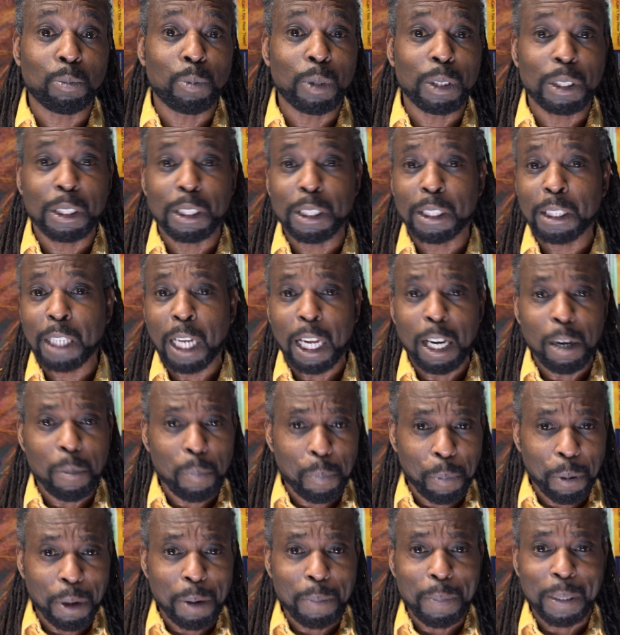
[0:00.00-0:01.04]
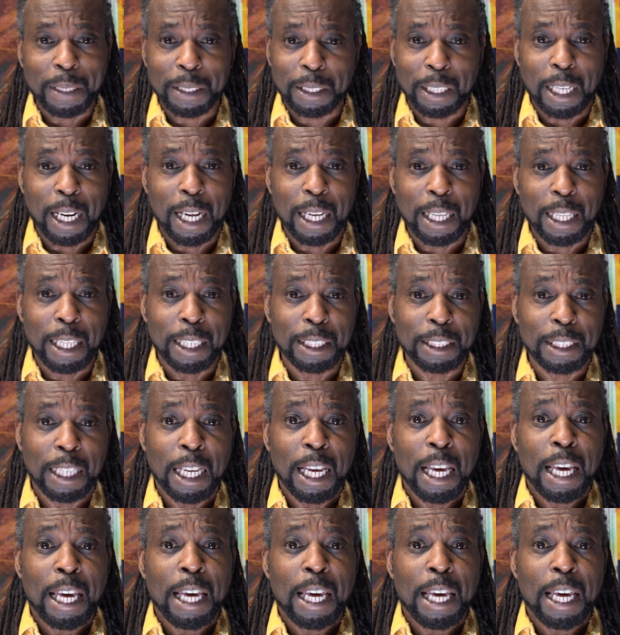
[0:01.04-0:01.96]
which is kind of pretty much like this.